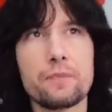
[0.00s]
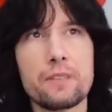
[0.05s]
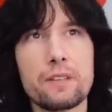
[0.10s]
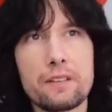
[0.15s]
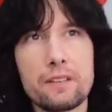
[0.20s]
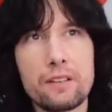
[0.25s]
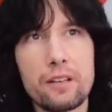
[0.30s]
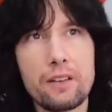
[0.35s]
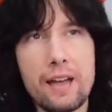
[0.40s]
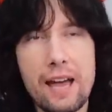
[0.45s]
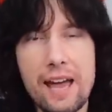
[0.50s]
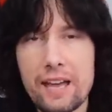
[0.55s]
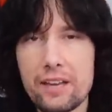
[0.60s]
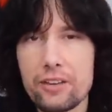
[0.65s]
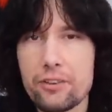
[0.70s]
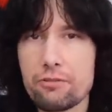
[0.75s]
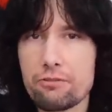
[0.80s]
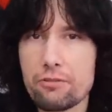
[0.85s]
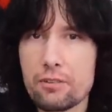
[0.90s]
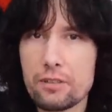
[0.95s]
you know,
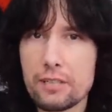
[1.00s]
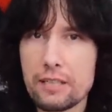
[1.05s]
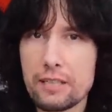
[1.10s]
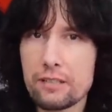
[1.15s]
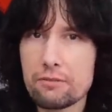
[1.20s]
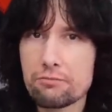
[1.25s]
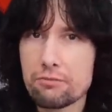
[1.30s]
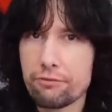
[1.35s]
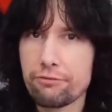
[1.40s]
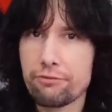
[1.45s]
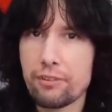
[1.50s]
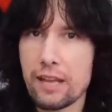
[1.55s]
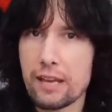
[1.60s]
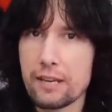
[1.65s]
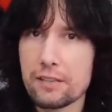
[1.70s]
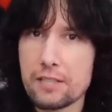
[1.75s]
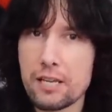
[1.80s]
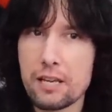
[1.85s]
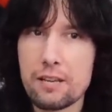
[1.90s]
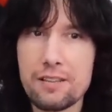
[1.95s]
accurately
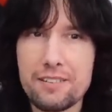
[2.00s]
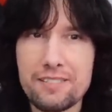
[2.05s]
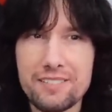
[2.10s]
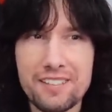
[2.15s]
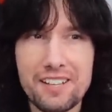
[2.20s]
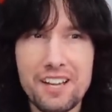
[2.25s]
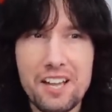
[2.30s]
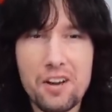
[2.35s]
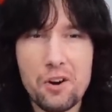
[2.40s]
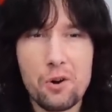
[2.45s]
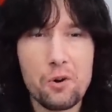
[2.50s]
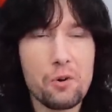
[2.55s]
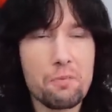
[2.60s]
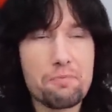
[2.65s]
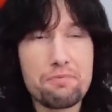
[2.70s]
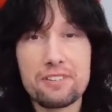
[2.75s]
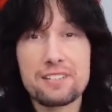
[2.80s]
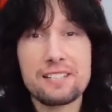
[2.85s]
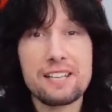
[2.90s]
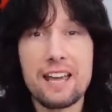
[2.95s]
reflect or
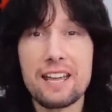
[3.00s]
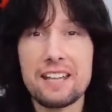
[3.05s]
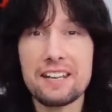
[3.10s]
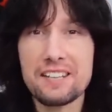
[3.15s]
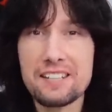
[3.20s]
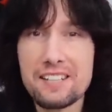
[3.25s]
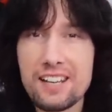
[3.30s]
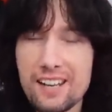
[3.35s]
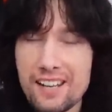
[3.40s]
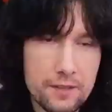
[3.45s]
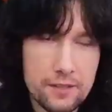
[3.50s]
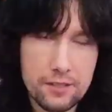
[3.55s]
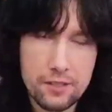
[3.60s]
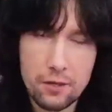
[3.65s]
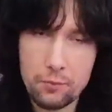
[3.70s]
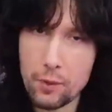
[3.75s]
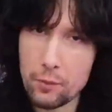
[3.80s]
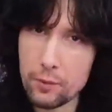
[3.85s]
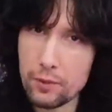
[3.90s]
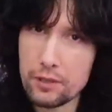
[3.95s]
pretend. So
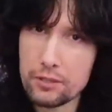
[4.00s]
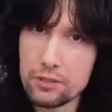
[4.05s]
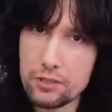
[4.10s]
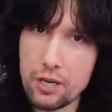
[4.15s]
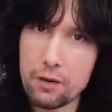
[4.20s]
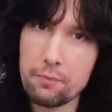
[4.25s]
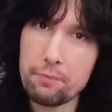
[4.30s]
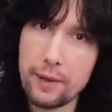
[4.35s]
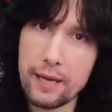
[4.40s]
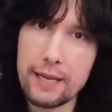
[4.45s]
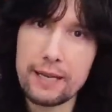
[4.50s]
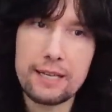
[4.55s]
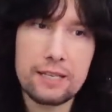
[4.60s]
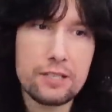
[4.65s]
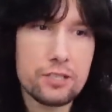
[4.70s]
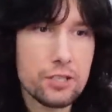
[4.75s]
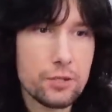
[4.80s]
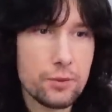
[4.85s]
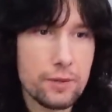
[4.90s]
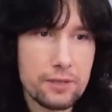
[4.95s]
we will jump back
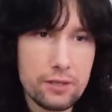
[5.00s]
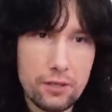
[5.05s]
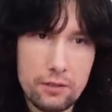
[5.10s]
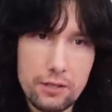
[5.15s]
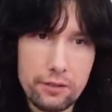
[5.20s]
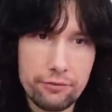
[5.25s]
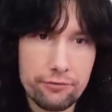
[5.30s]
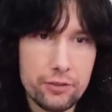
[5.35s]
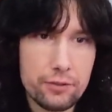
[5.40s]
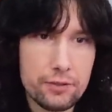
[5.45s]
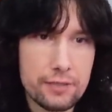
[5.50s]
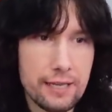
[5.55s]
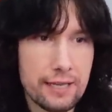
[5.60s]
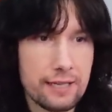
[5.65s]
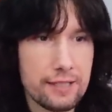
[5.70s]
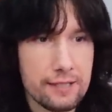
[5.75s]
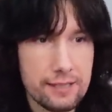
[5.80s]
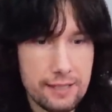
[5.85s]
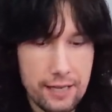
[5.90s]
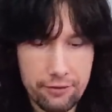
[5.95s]
into it. There's only a few
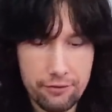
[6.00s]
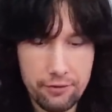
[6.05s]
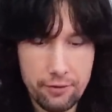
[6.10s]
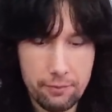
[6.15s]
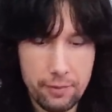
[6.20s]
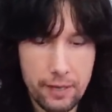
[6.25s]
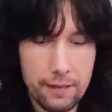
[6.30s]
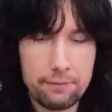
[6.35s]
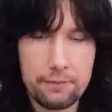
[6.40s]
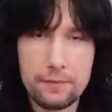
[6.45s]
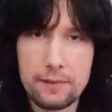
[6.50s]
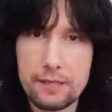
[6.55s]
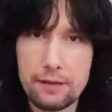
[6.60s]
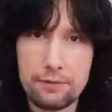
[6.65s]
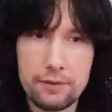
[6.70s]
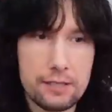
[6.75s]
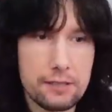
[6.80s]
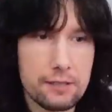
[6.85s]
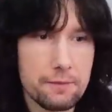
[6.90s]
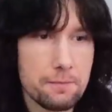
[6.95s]
seconds left, but let's have a
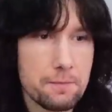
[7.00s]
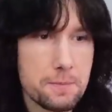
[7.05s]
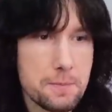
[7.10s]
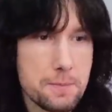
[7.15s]
listen.